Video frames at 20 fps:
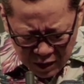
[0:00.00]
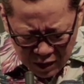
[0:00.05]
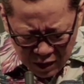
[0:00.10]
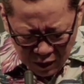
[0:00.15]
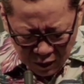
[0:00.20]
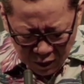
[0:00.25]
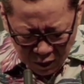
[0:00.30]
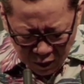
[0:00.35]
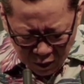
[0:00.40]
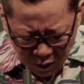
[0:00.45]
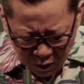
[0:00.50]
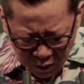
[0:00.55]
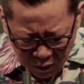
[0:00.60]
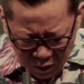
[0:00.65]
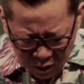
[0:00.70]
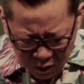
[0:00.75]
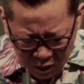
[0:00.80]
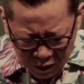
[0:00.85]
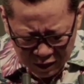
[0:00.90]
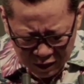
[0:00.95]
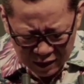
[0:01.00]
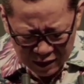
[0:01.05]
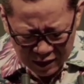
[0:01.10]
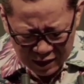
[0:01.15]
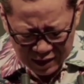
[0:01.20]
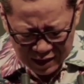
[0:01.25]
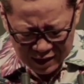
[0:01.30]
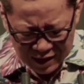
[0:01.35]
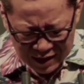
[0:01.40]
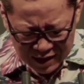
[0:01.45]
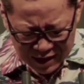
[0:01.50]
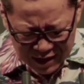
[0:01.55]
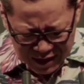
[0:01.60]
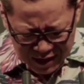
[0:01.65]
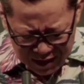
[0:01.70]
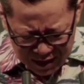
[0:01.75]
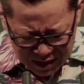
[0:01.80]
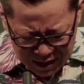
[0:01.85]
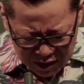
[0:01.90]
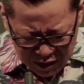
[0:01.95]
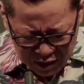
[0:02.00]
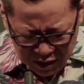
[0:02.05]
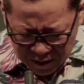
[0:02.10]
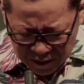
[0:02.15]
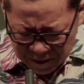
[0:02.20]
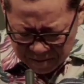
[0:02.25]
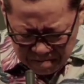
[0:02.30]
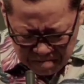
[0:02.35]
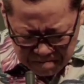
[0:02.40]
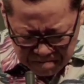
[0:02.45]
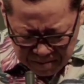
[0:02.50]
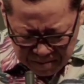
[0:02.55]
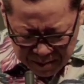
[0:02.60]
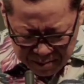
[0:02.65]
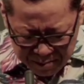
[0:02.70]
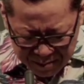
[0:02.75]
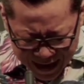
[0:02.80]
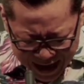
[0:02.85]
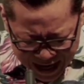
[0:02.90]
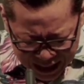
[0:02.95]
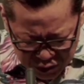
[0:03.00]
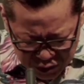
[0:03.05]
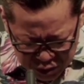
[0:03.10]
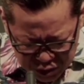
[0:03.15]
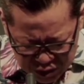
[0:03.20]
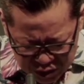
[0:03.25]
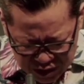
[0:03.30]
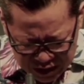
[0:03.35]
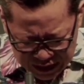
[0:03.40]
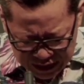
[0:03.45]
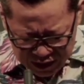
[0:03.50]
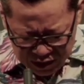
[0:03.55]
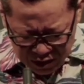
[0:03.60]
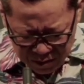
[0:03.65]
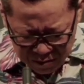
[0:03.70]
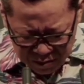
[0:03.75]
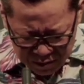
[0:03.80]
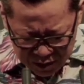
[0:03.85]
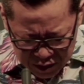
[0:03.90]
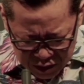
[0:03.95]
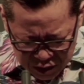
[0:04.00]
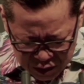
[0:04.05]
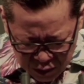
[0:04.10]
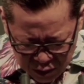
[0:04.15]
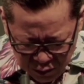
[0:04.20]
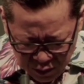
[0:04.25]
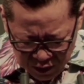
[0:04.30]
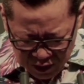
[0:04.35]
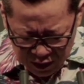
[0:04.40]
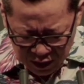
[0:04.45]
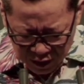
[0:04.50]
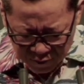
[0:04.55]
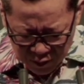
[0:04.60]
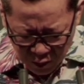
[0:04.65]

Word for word: Oh, the majesty and the mystery of the